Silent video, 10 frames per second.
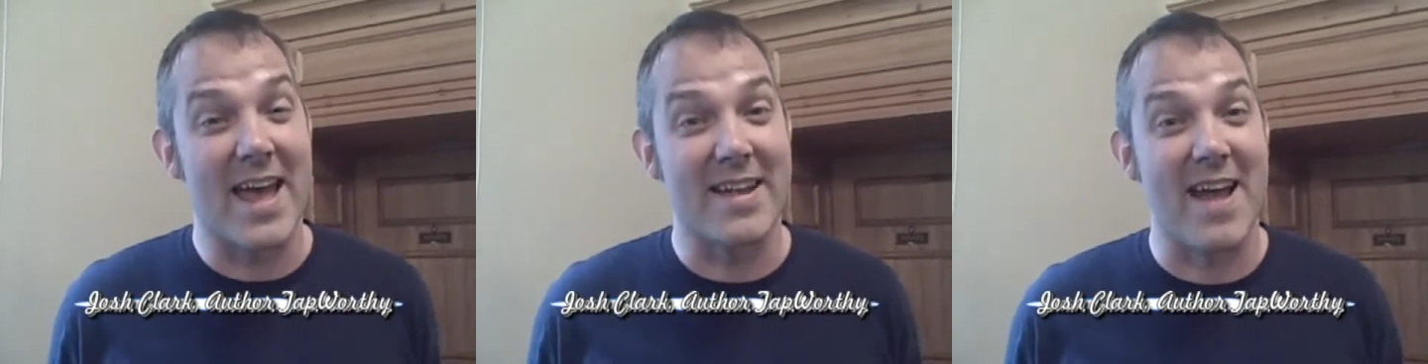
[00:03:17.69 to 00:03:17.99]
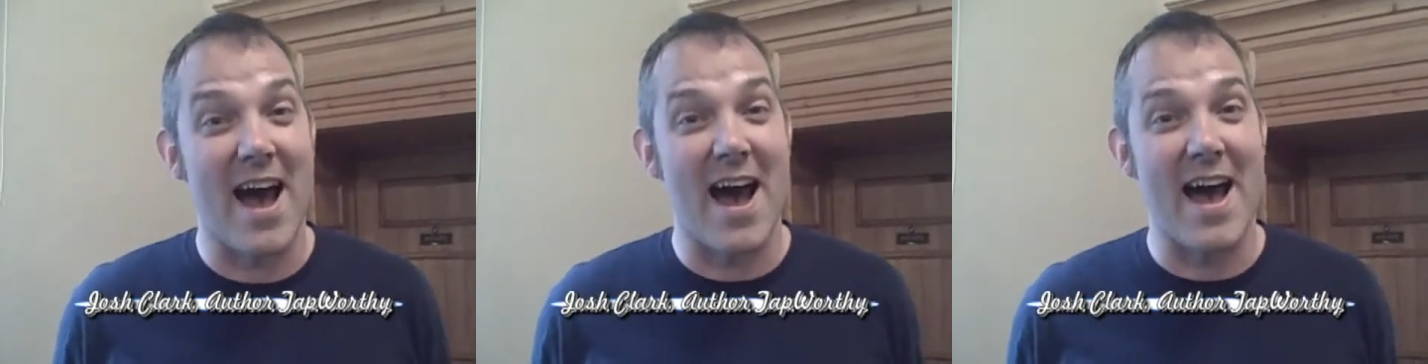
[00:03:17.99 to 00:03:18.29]

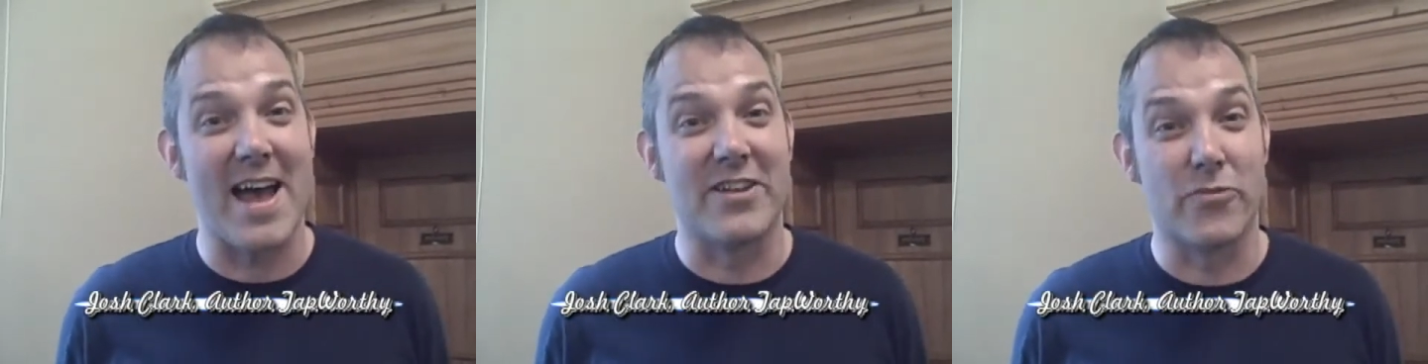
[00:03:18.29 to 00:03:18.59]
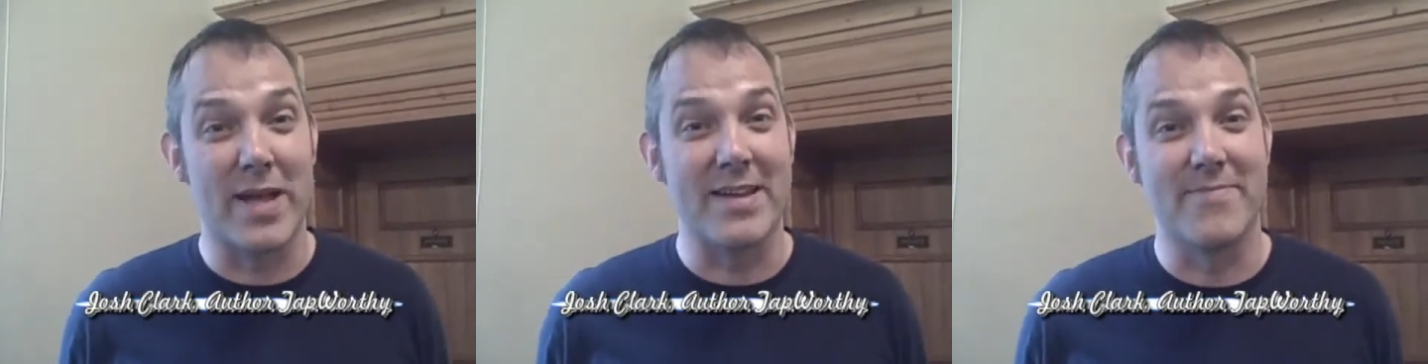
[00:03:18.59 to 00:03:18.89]
and I
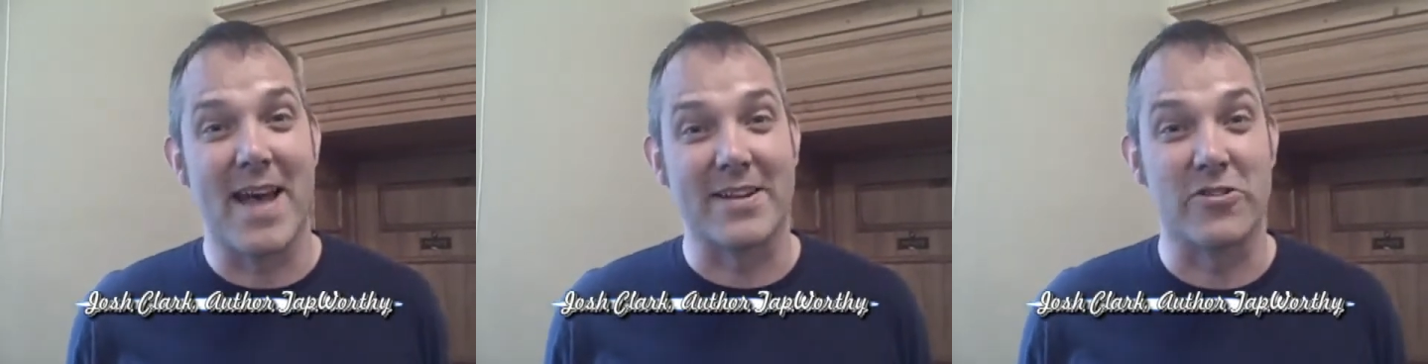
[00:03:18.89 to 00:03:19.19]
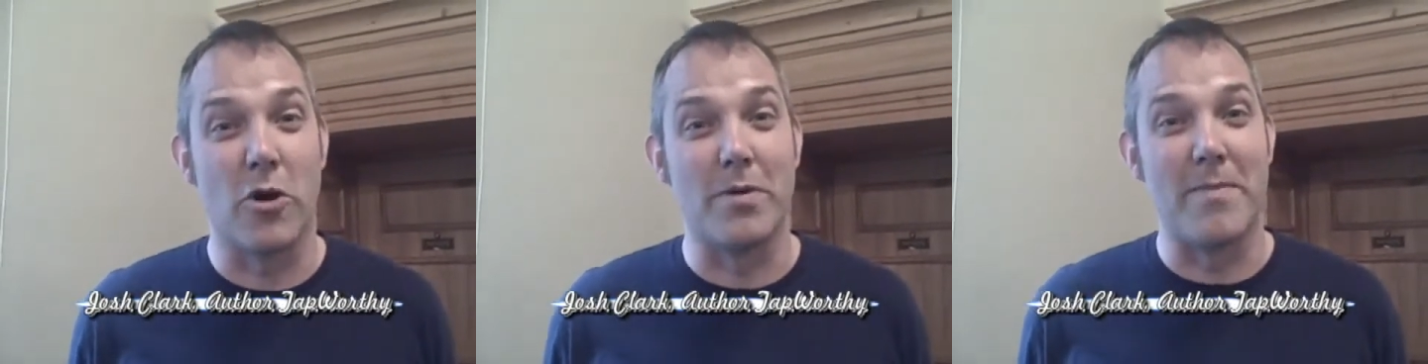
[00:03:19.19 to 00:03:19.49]
tweet at
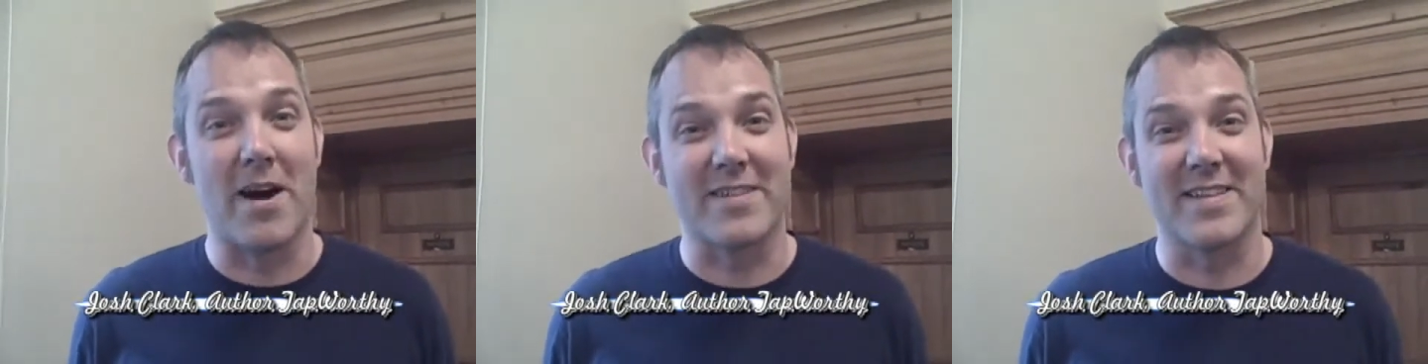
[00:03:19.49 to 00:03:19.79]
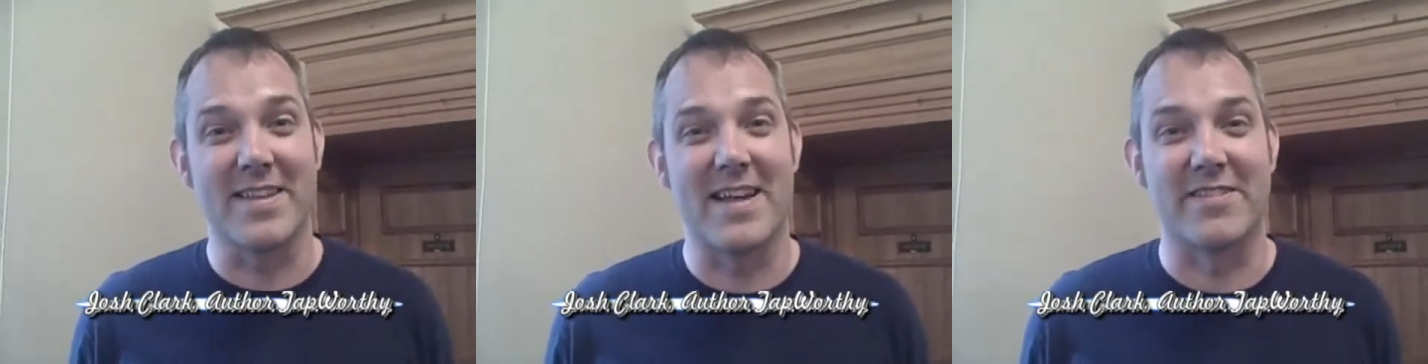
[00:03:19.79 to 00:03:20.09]
globalmoxie.